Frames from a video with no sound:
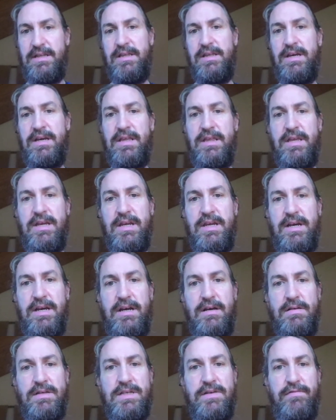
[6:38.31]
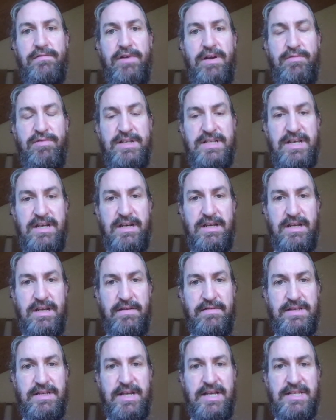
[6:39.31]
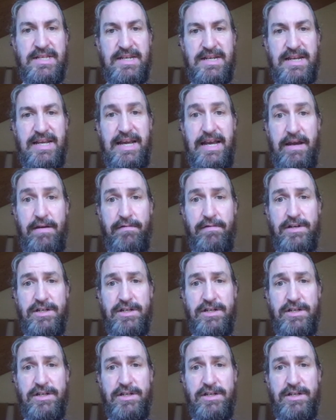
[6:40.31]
that the House of Representatives doesn't have,